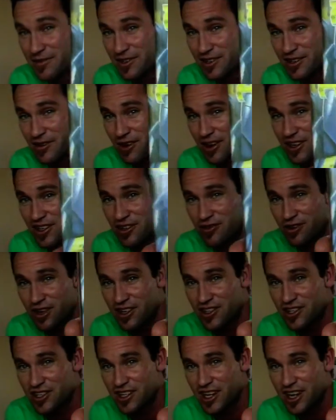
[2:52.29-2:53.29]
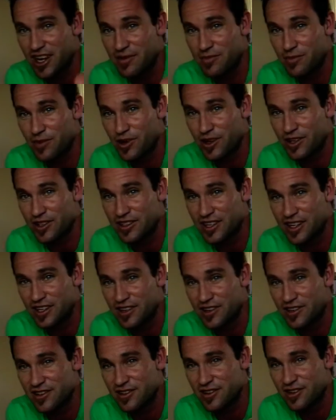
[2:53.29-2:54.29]
this great strategy game by
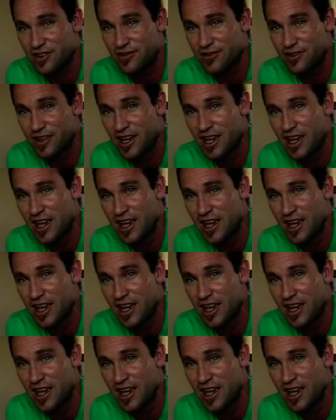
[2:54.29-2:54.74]
Technosoft,